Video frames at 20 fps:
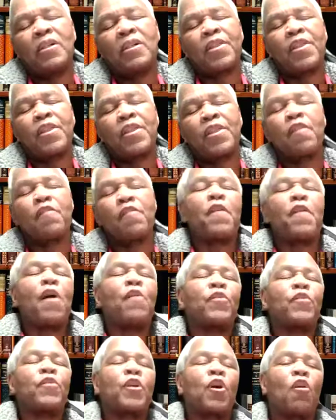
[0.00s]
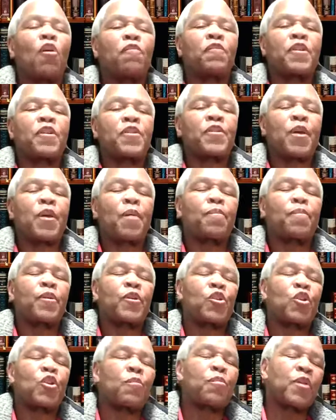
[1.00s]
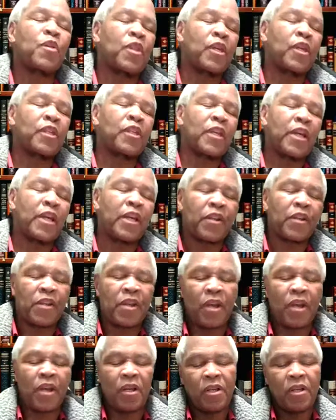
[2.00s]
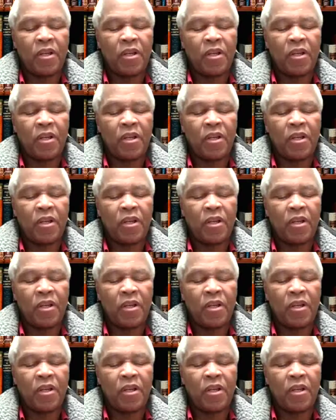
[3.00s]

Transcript: the founder of discipleship in that area.